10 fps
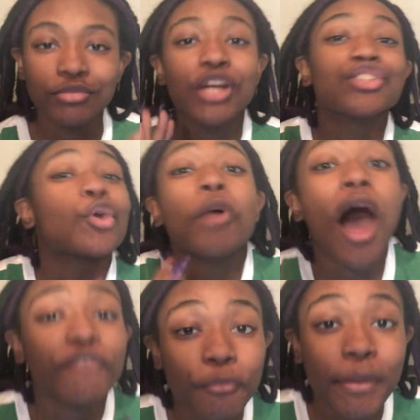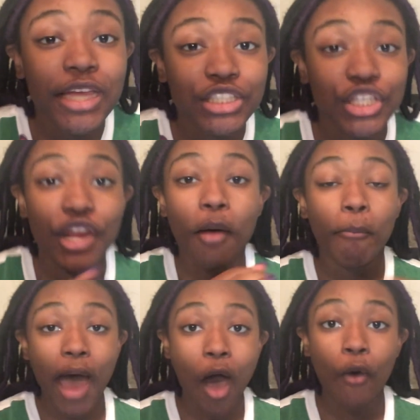there's no confirmation
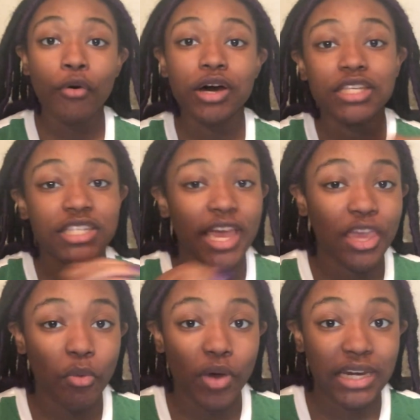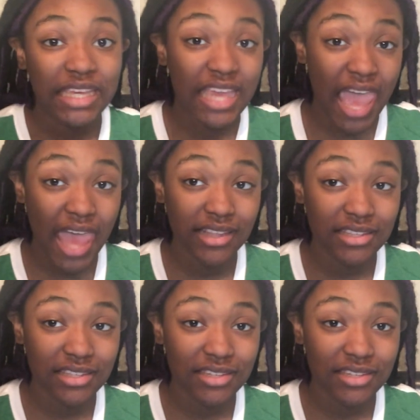about a second one yet.